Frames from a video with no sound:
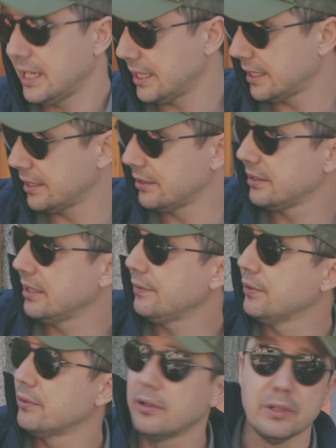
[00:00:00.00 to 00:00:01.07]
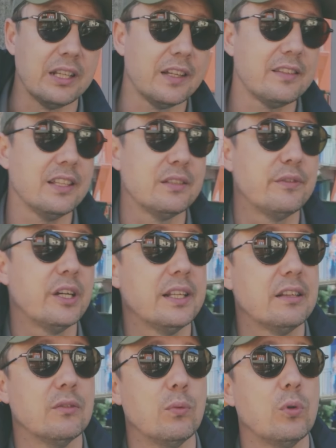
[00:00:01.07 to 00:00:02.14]
And if you roll it like this, very
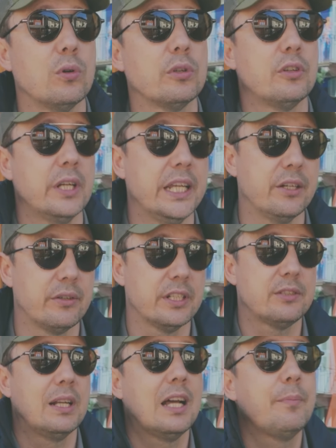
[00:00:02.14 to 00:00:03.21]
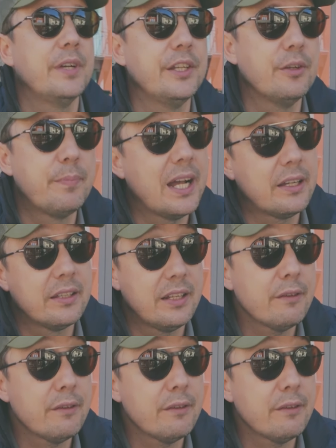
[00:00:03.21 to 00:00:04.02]
little water ingress will happen in your pack.